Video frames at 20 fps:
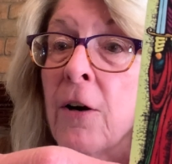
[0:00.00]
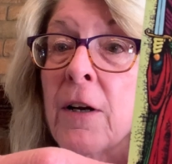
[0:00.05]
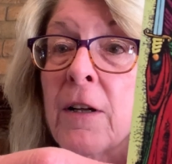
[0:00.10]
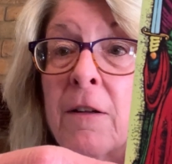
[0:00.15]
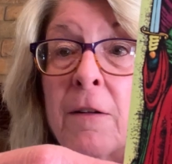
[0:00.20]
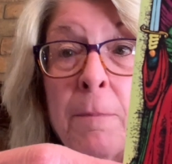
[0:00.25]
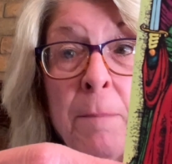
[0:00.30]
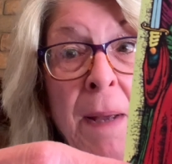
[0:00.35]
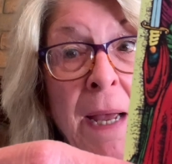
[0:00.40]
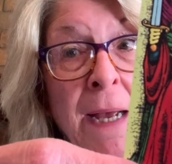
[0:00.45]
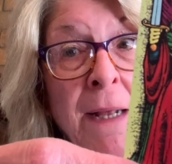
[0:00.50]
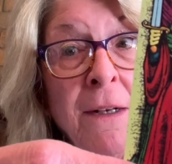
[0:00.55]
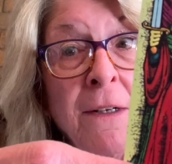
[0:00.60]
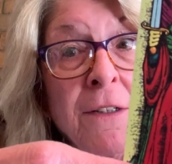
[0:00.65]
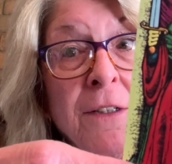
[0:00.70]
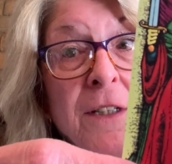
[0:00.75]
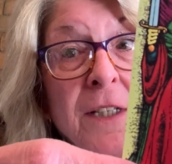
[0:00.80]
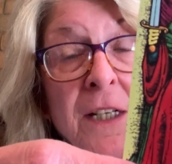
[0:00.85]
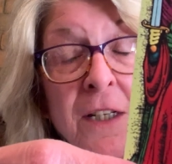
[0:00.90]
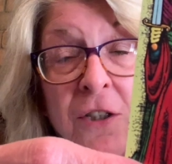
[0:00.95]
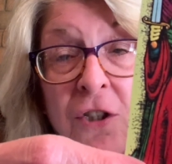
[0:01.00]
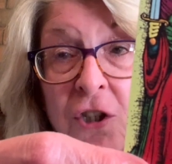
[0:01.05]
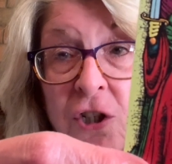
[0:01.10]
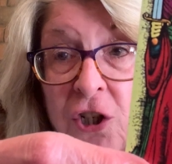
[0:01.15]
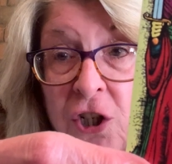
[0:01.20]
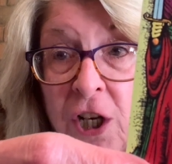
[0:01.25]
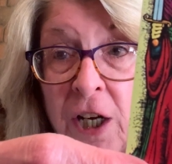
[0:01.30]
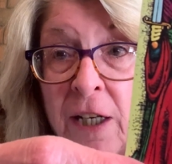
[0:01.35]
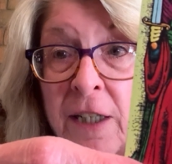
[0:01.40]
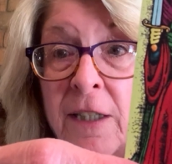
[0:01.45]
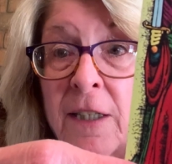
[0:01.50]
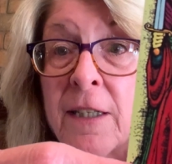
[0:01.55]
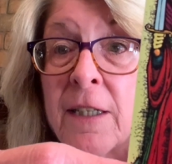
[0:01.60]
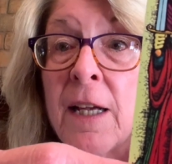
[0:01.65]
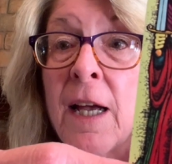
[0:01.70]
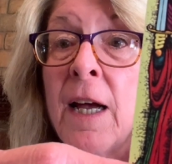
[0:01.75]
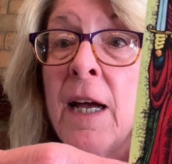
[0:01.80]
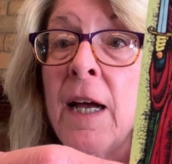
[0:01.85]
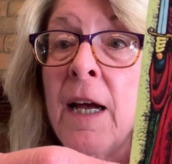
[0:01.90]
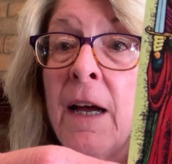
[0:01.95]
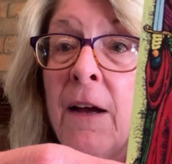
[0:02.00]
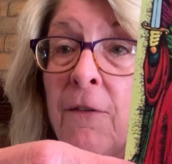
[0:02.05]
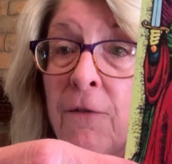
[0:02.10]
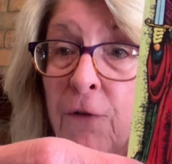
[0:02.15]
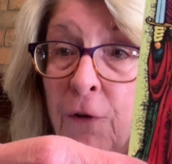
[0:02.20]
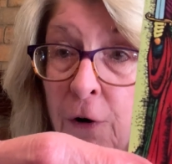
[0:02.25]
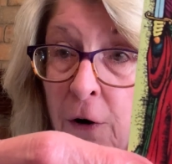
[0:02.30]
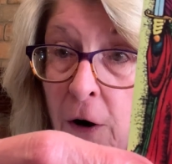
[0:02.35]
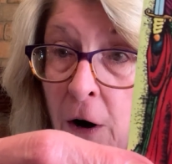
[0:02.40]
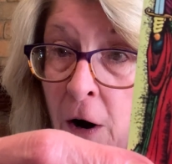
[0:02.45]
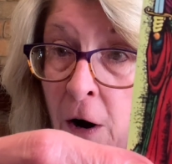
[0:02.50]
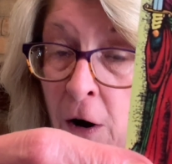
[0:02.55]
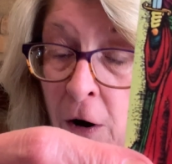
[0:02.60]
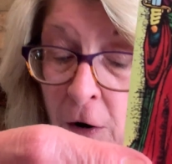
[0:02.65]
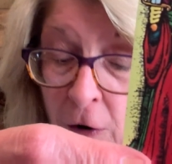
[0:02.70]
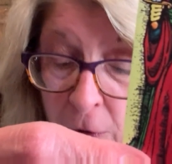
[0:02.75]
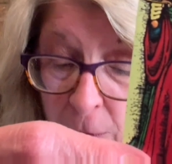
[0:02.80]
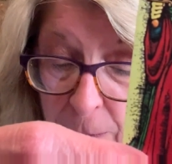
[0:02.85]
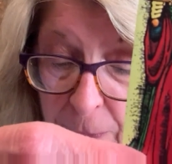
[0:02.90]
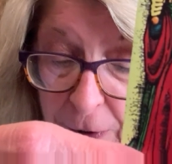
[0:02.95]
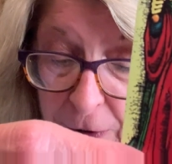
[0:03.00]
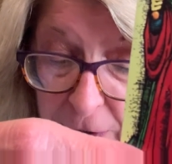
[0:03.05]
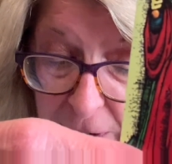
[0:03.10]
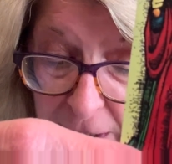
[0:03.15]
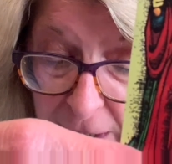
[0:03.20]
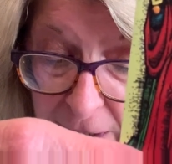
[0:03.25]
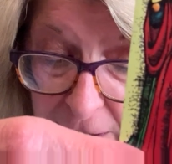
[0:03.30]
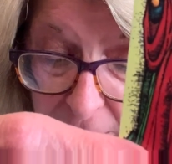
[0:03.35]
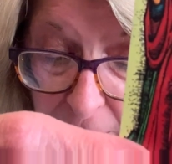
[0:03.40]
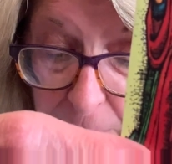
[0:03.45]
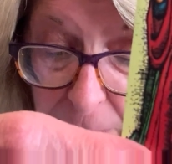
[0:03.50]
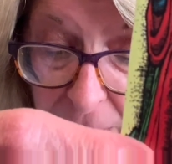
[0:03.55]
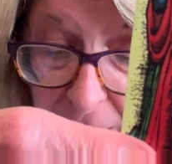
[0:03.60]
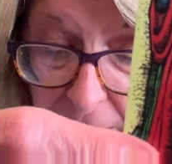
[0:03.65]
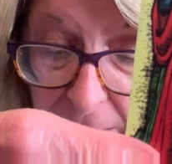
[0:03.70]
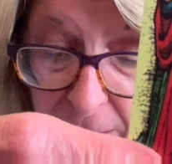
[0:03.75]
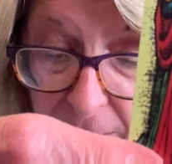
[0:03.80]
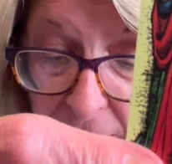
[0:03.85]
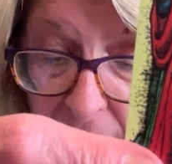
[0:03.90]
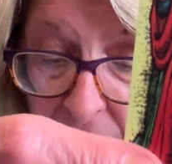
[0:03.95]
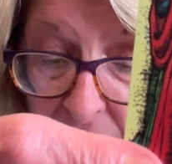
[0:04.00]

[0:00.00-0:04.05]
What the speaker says: it's balanced, it's just for all participants.